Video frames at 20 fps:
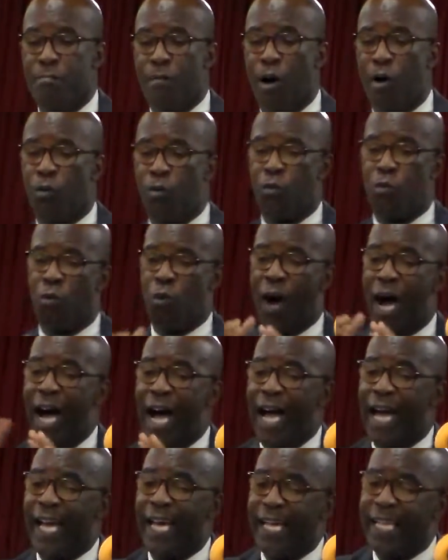But
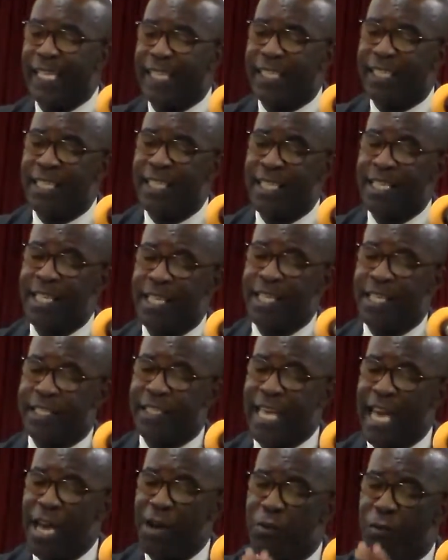
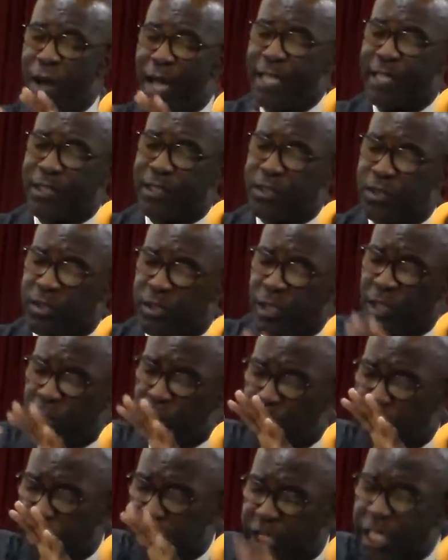while they
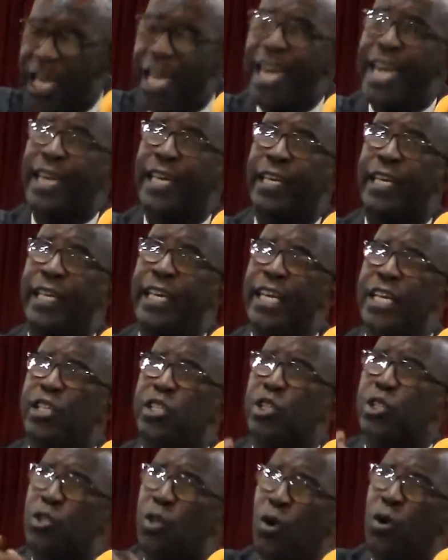went to shake
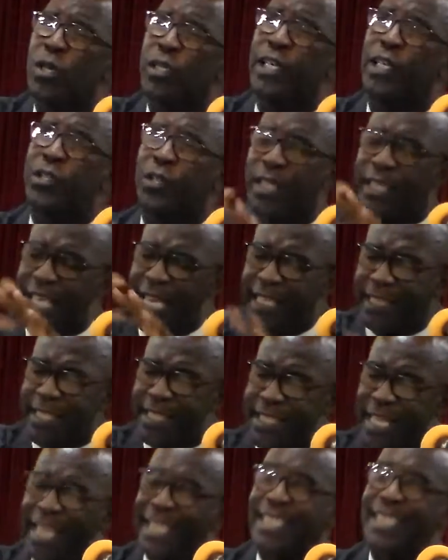his shoulder to get
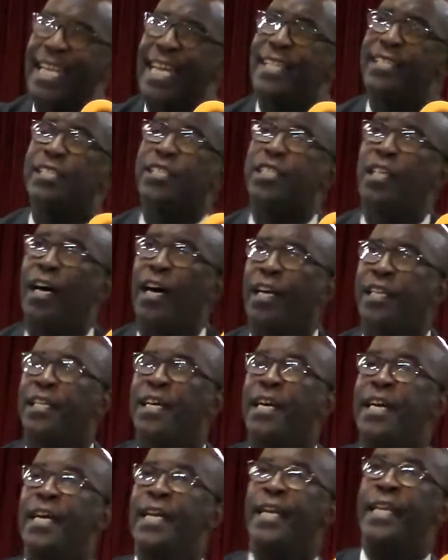his attention,
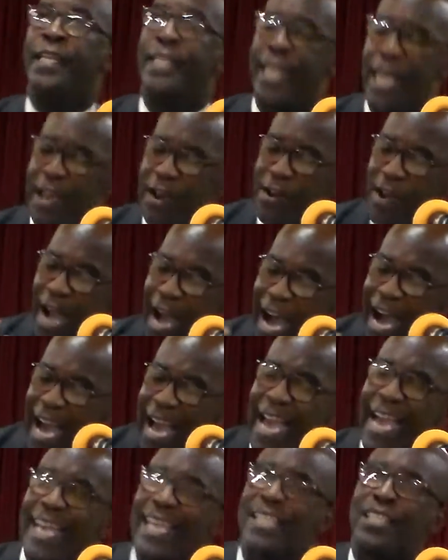their
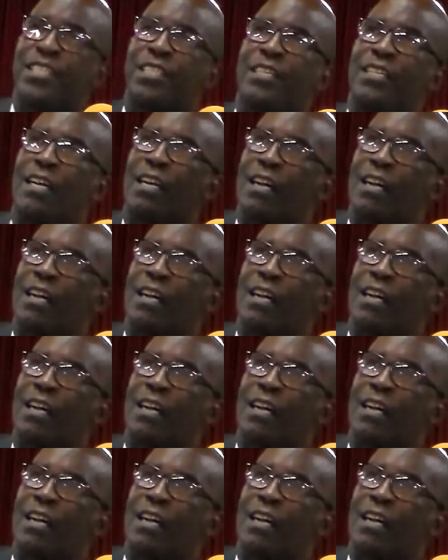eyes